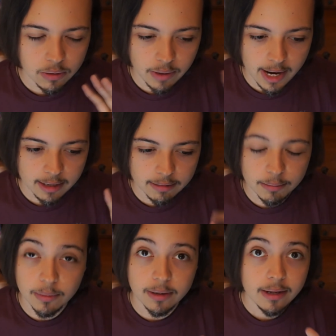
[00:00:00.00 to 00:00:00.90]
or
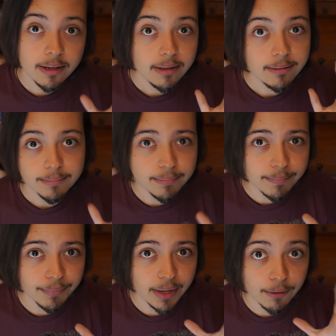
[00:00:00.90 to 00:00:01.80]
anything, but
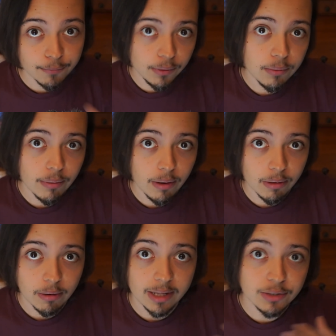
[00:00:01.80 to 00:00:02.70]
if you are a
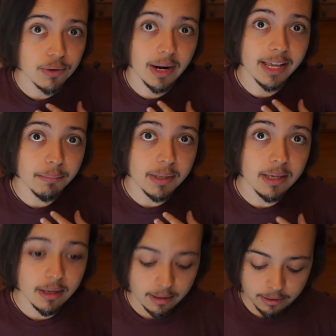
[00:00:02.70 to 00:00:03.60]
collector like me,
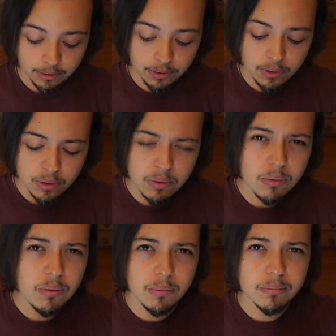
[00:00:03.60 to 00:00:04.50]

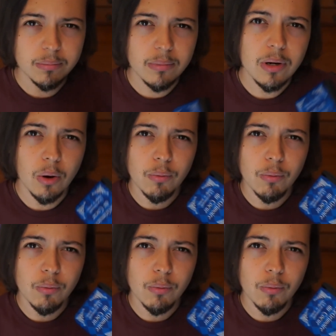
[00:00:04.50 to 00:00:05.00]
you know